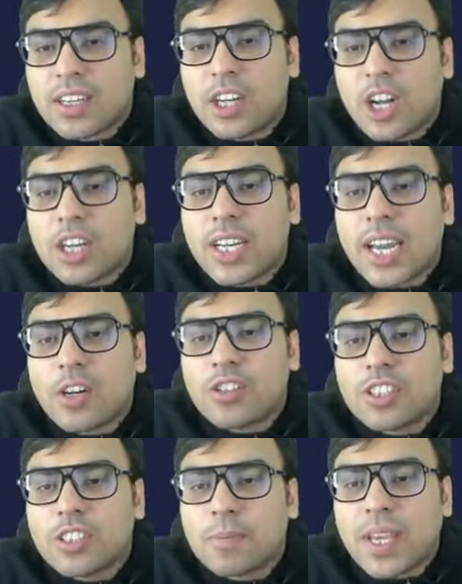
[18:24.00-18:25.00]
Not allowed
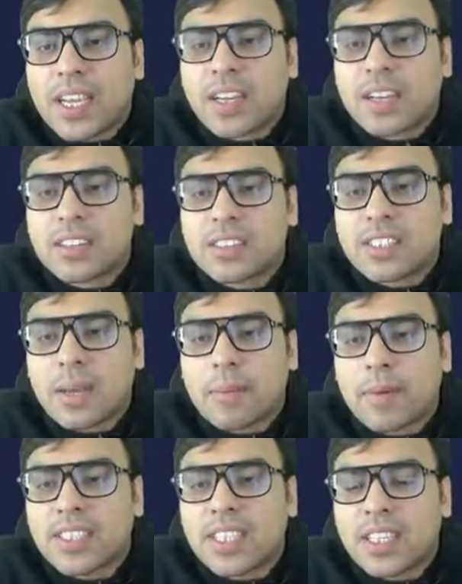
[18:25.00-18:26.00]
to speak.
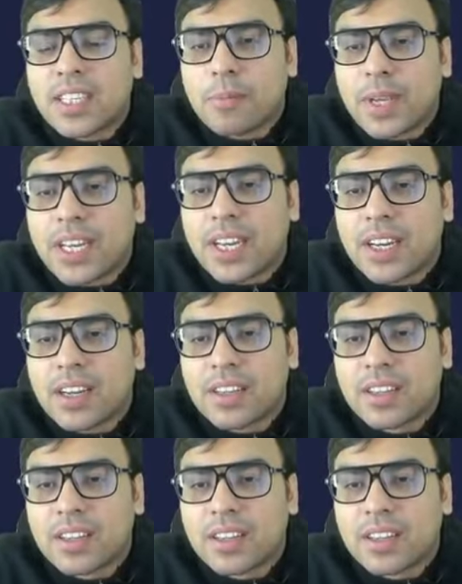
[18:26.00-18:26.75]
Suppressing the opinion.